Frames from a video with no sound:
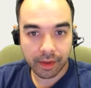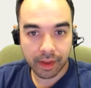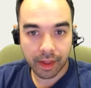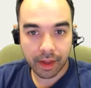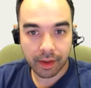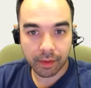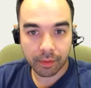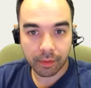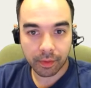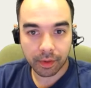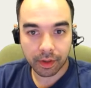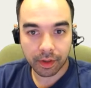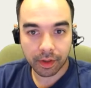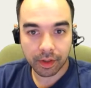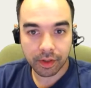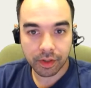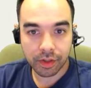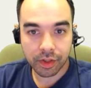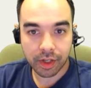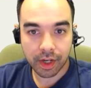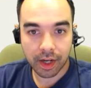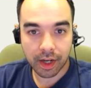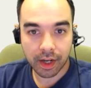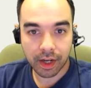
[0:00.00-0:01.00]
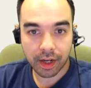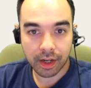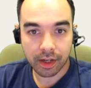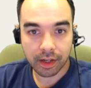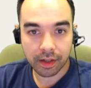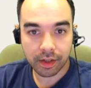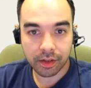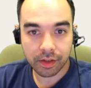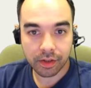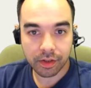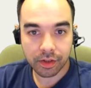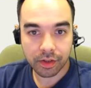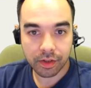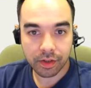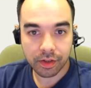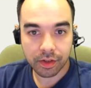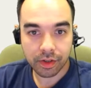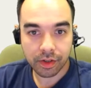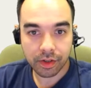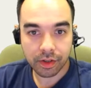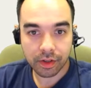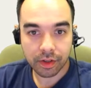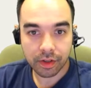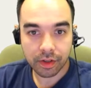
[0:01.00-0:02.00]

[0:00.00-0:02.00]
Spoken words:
and then we're going to change